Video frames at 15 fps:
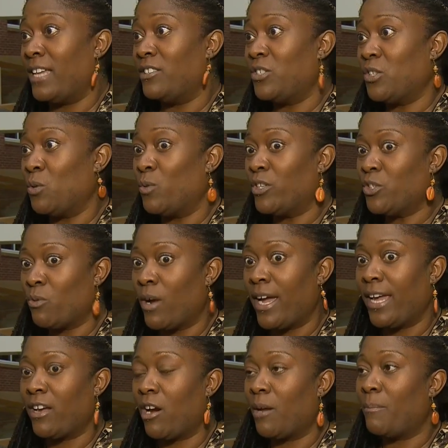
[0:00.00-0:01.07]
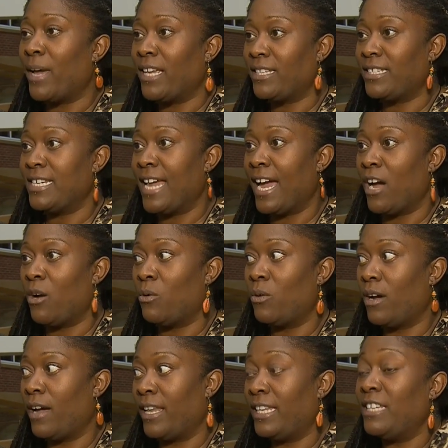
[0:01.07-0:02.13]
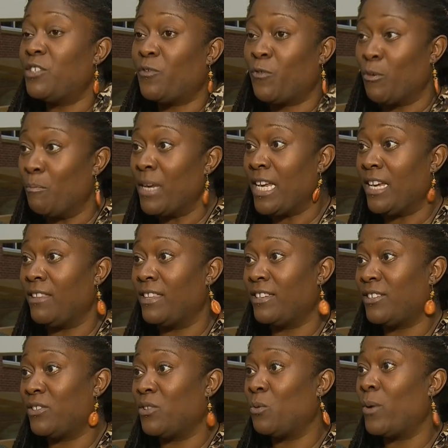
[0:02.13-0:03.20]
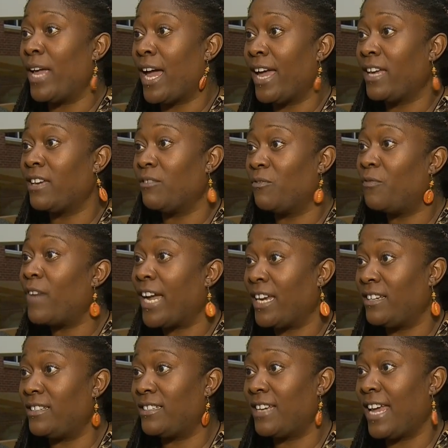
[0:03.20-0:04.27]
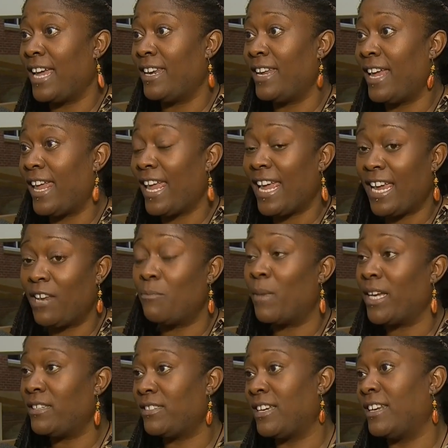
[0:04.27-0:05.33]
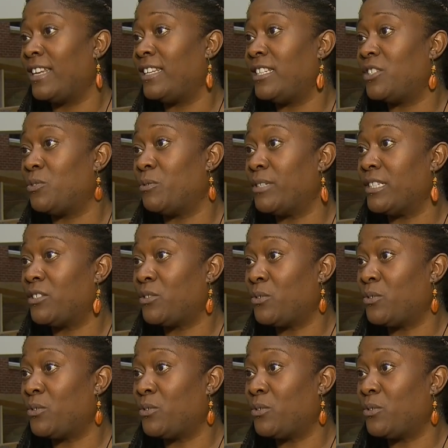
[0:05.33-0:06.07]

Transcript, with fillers: and so we're trying our best now. At least for me, this is the way I can fight and aid my son, at least through his